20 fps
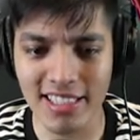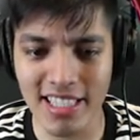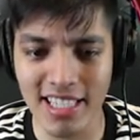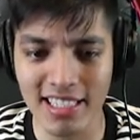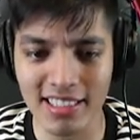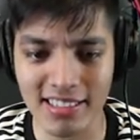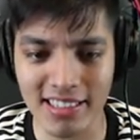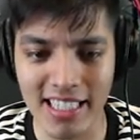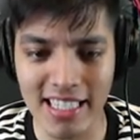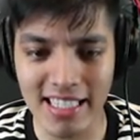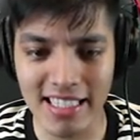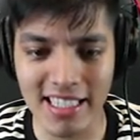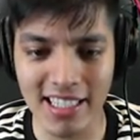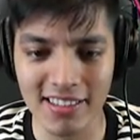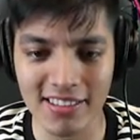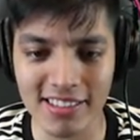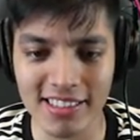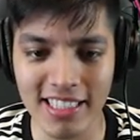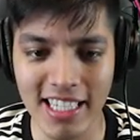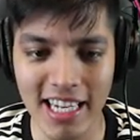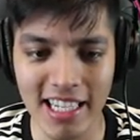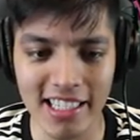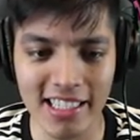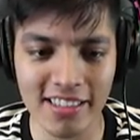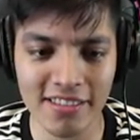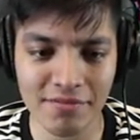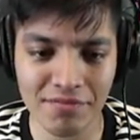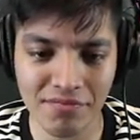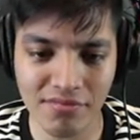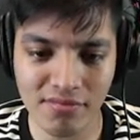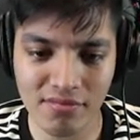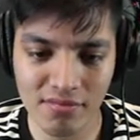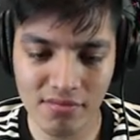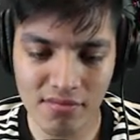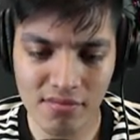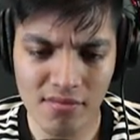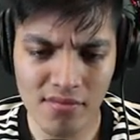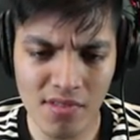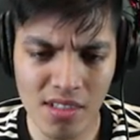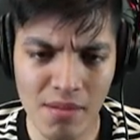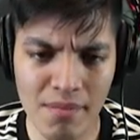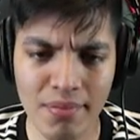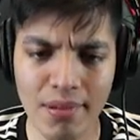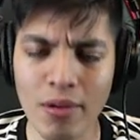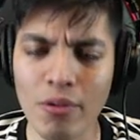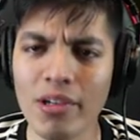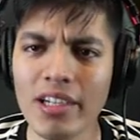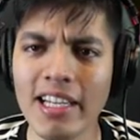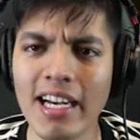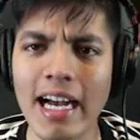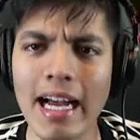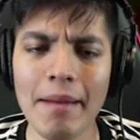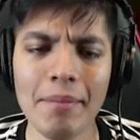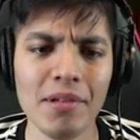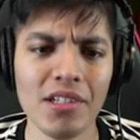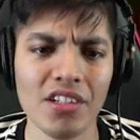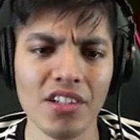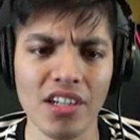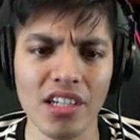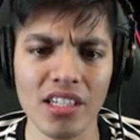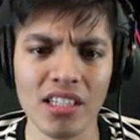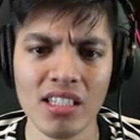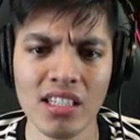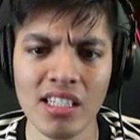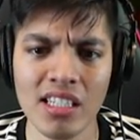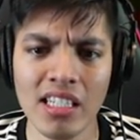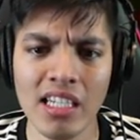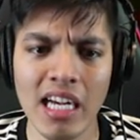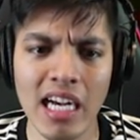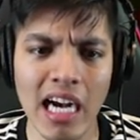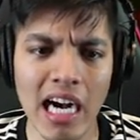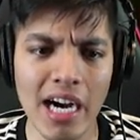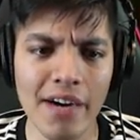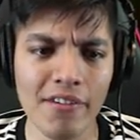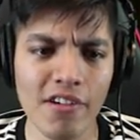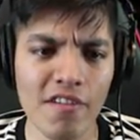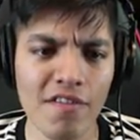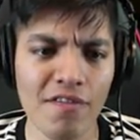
she is. King Killer Jelly. But what happened to her? How